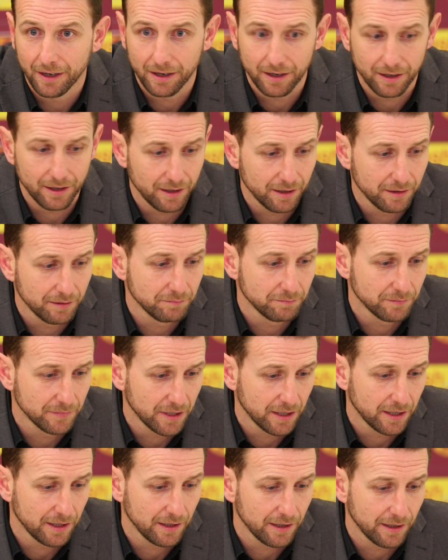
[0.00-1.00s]

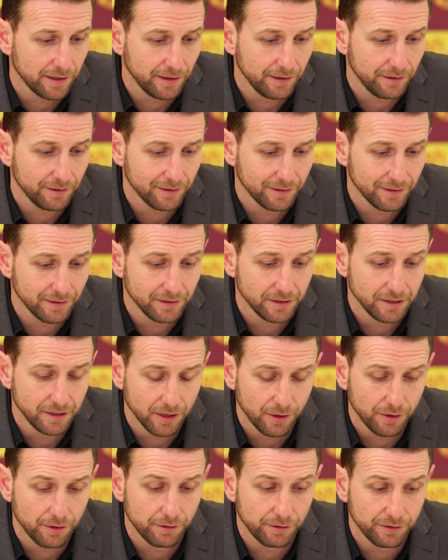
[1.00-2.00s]
and he's,
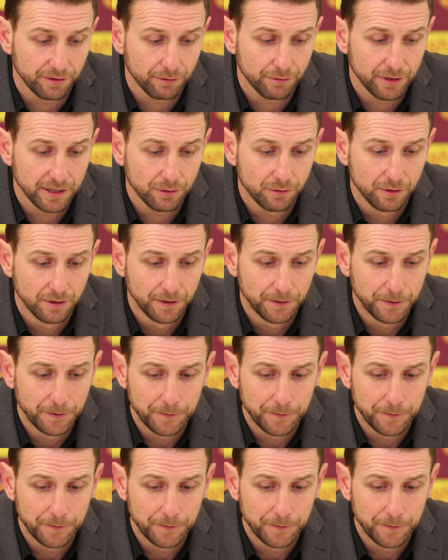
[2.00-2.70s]
you know, there is a real,